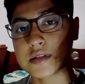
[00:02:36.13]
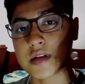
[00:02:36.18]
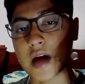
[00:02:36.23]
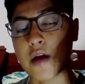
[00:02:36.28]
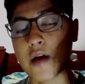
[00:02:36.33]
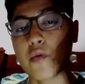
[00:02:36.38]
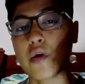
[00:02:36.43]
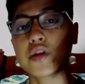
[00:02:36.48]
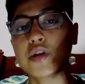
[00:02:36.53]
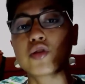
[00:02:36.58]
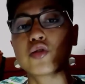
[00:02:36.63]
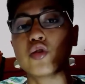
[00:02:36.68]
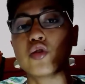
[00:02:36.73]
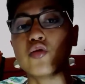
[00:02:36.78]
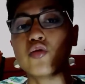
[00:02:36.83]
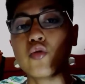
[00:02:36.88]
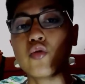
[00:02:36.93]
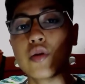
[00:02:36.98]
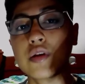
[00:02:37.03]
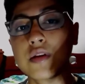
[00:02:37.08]
I want you to
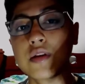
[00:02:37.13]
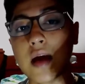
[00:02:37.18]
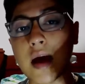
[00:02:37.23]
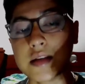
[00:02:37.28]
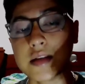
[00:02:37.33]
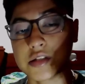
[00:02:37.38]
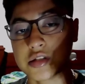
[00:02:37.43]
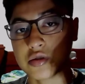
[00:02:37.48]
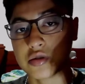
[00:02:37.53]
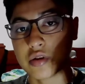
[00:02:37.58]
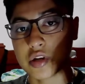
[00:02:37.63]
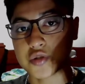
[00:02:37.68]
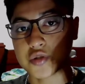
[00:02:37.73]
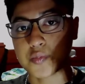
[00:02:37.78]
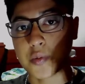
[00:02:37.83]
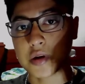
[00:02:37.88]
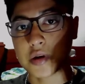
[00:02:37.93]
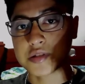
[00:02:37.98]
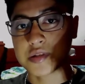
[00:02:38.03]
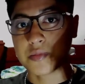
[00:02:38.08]
do it as soon as
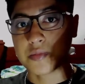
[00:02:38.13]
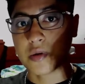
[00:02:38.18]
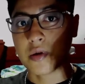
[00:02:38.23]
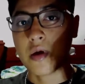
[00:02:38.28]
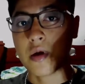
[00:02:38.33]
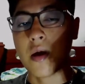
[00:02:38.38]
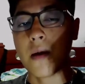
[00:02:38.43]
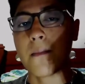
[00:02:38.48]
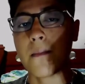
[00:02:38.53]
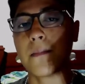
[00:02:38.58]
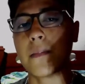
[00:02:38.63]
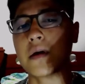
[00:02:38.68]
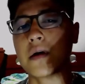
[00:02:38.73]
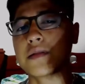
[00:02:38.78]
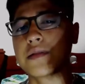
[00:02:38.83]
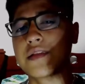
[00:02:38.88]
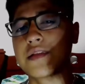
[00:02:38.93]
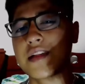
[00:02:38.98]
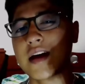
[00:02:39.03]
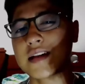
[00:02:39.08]
possible.
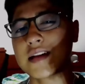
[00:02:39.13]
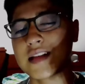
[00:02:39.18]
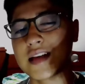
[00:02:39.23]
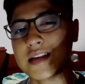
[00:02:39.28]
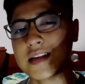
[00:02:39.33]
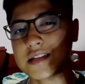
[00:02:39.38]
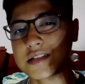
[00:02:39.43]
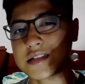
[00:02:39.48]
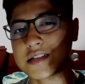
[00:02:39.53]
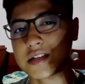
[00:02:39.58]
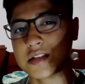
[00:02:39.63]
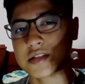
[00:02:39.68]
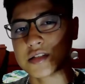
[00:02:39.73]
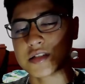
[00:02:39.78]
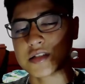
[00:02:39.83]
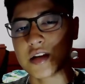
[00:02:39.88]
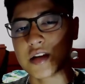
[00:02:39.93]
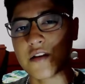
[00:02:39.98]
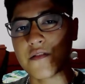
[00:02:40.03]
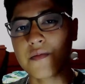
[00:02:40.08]
But that is
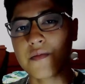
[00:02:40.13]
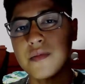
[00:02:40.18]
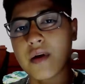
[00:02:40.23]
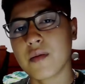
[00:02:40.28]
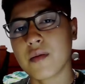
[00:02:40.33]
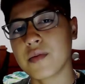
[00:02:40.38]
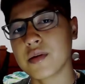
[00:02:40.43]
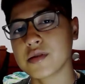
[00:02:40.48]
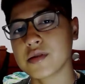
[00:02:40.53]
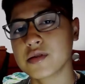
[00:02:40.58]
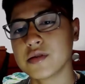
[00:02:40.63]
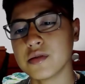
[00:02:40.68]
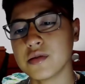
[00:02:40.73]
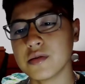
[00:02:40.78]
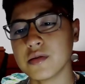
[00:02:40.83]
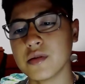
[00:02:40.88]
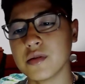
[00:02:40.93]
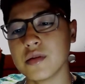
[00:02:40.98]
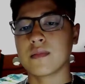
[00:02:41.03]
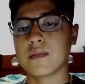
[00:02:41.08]
step number 2.
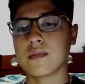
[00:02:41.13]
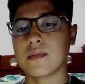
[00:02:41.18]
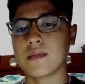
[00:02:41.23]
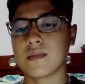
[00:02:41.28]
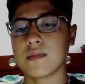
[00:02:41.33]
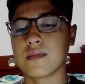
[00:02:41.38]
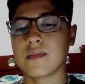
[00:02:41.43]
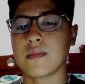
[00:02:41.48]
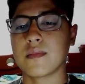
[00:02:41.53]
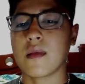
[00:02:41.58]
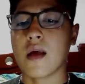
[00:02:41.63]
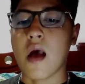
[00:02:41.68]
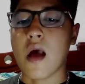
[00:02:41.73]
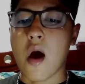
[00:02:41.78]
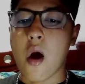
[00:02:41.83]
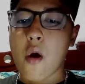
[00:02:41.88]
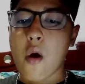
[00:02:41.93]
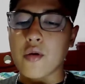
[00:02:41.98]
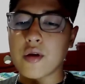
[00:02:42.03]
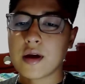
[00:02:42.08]

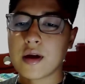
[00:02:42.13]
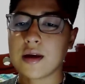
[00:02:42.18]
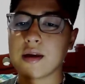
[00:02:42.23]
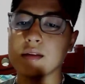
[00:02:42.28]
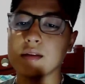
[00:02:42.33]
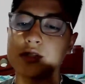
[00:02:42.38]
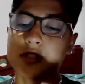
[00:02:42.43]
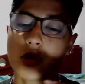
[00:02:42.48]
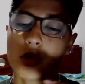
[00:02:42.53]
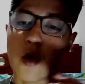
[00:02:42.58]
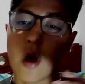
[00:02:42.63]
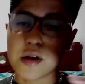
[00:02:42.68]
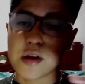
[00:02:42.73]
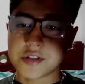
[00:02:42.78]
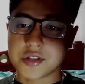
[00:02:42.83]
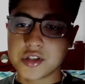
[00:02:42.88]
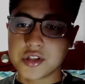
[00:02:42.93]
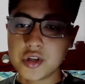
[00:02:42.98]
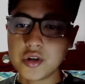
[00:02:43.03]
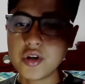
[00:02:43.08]
Okay, so as
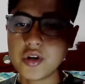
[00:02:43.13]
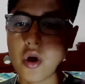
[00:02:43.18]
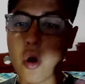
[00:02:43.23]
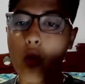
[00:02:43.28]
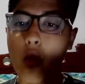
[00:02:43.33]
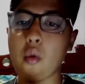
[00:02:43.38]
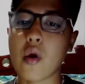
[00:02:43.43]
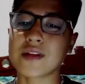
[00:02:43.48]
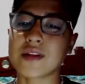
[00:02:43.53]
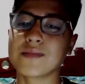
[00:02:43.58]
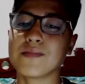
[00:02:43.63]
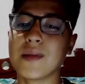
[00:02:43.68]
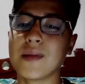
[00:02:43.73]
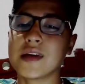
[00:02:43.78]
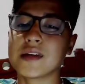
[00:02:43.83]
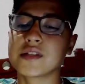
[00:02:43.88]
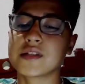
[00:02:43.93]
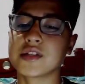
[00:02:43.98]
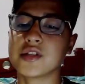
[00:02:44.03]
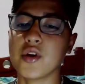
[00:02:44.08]
you know what
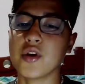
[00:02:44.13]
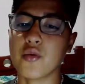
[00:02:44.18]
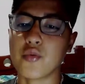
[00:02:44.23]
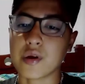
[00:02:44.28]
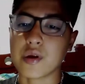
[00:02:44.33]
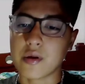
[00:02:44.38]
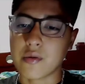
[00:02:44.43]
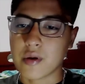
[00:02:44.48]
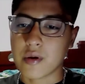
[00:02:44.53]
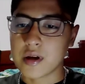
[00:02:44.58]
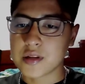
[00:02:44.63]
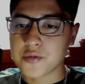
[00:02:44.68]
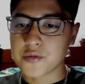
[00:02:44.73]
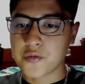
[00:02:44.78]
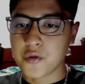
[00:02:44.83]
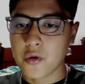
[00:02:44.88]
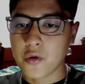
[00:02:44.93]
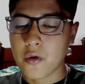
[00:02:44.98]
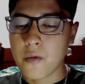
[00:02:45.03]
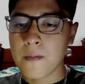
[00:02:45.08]
makes you
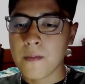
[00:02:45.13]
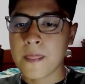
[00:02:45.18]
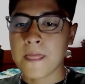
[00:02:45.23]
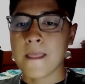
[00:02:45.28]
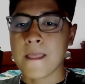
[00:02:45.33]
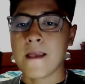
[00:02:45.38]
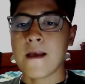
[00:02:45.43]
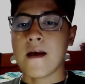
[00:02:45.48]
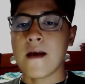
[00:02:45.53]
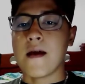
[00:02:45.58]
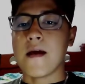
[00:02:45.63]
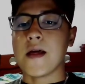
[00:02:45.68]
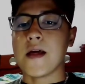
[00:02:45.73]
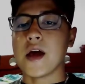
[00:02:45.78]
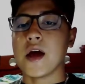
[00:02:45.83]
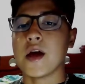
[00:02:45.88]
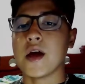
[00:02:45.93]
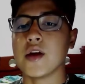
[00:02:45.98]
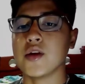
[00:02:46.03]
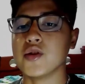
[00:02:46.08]
regretful,
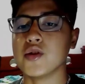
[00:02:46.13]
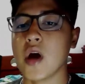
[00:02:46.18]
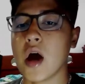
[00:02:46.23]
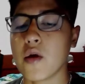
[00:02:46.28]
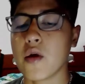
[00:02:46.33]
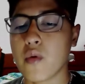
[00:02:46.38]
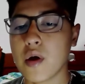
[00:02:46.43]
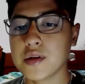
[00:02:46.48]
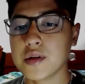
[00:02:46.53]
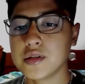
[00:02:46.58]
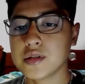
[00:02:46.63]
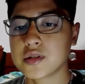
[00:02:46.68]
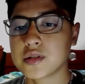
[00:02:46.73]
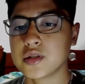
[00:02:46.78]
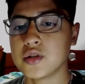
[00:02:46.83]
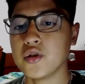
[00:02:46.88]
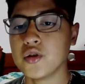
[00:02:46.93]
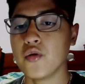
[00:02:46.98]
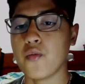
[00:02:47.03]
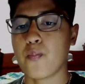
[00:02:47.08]
I want you
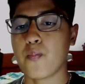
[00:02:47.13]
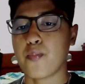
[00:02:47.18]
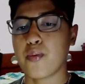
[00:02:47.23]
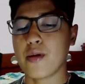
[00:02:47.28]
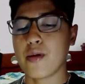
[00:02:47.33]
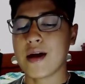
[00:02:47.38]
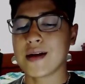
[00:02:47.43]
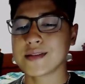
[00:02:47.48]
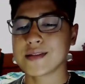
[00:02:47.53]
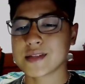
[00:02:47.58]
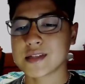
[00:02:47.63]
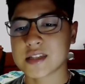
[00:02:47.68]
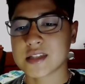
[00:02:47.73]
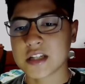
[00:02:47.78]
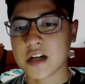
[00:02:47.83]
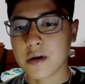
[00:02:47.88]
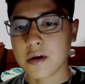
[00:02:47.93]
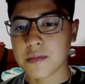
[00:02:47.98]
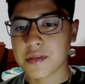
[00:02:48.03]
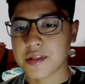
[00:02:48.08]
to plan
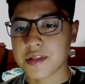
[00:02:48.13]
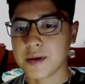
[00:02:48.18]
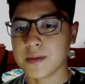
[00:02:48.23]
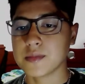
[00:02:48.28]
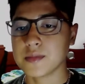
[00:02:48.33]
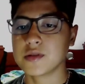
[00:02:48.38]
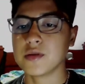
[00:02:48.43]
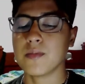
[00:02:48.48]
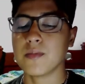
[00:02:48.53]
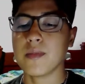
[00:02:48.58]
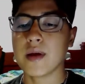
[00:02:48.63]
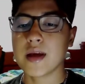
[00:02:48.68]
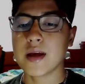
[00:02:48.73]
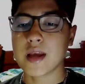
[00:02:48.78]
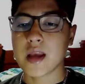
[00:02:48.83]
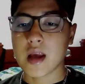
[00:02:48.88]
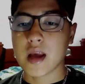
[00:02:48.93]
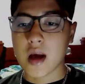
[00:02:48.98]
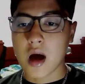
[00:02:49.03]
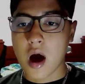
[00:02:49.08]
something to
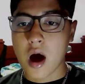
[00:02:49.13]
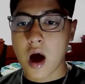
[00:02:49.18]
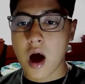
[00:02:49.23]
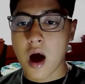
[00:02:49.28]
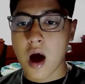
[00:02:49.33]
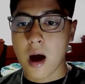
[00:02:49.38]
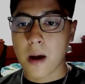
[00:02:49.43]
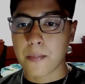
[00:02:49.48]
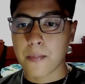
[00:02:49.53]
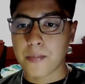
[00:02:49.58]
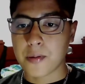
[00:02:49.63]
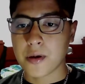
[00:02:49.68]
make up